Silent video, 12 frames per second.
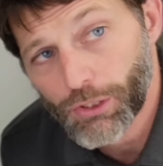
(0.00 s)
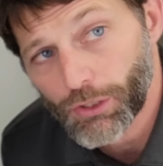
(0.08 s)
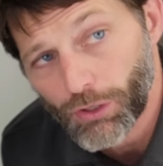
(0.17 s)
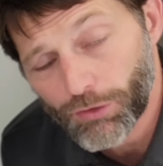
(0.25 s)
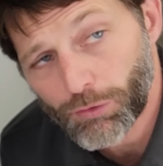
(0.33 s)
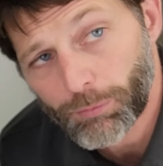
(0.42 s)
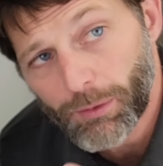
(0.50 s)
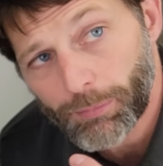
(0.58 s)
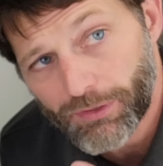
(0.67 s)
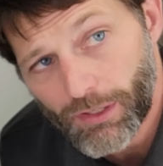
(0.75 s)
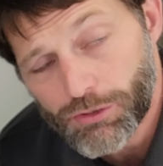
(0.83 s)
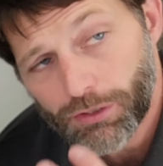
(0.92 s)
You could also be
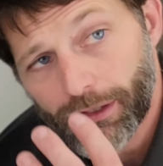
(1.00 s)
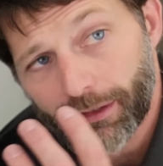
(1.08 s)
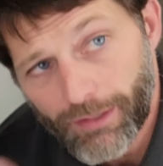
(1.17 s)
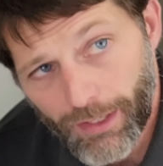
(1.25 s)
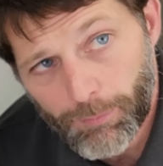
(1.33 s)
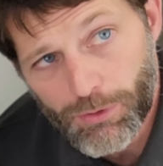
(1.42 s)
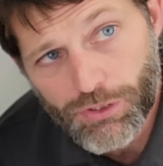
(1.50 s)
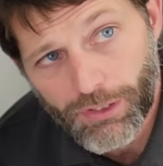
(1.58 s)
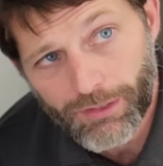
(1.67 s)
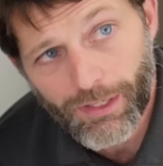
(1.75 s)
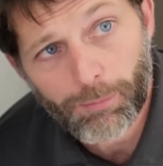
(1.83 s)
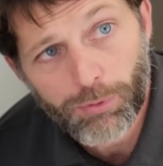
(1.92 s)
potentially
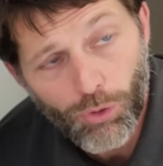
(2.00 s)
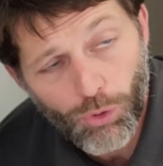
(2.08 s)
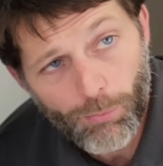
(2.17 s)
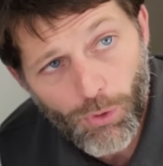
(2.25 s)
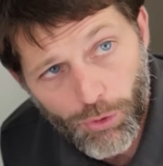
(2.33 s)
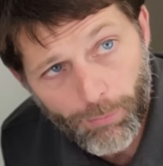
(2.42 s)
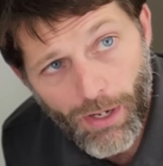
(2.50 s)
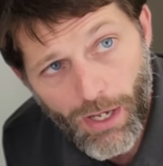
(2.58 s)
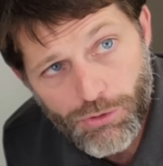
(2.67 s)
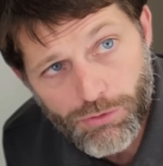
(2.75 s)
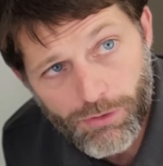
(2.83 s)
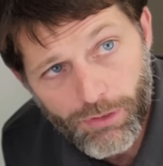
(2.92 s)
damaging that blower motor
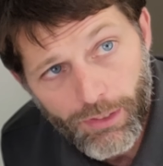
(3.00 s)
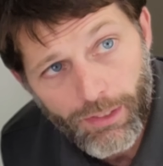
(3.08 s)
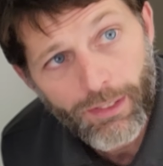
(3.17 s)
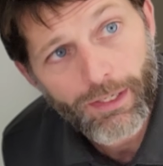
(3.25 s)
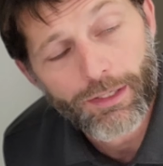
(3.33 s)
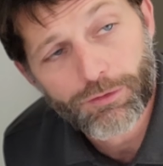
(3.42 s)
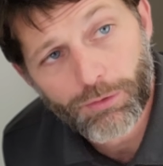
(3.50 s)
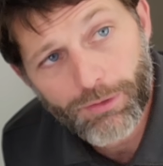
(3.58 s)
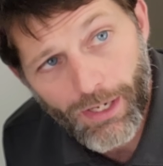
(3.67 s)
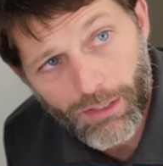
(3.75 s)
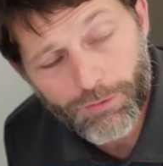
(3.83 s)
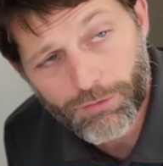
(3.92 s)
module. And so
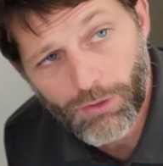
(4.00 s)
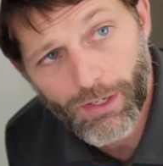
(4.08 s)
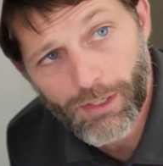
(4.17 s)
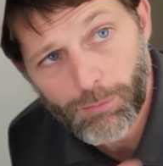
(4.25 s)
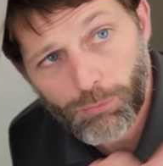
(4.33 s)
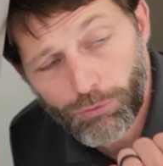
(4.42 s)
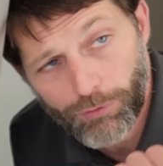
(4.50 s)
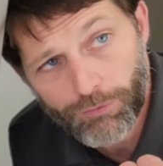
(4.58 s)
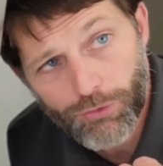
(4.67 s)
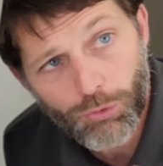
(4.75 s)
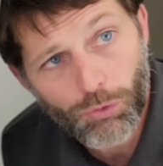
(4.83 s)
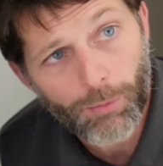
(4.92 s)
now let's go ahead and move over
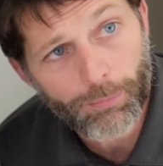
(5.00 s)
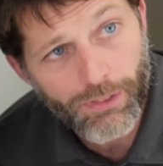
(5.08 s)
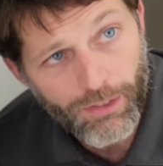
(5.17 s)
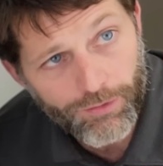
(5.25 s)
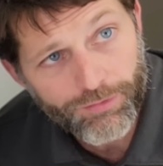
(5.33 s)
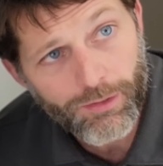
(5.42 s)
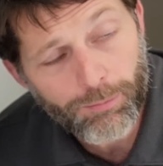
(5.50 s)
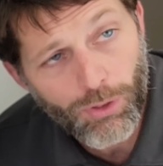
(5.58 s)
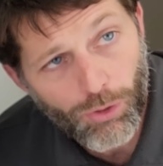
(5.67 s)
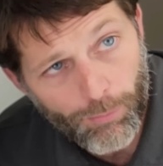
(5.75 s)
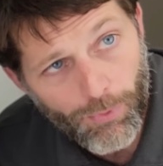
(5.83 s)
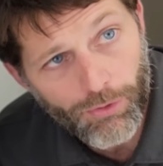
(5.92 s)
to our PSC
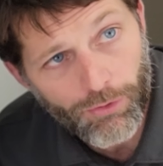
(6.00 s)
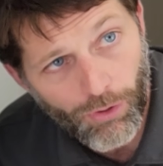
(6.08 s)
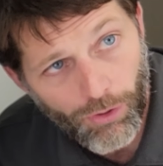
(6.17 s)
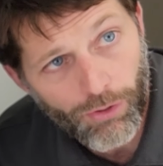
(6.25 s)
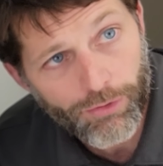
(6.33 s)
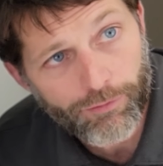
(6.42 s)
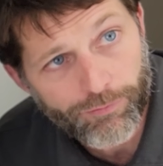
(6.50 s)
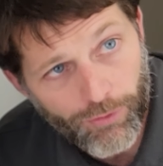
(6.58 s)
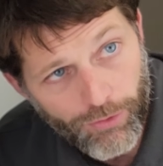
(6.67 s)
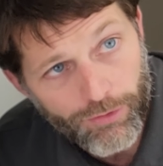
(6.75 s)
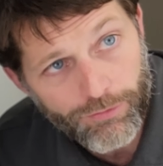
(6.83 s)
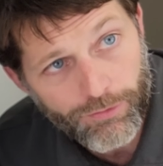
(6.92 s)
blower motor on the
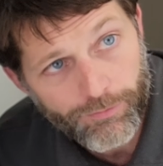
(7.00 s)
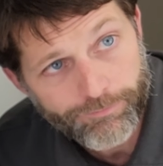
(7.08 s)
furnace.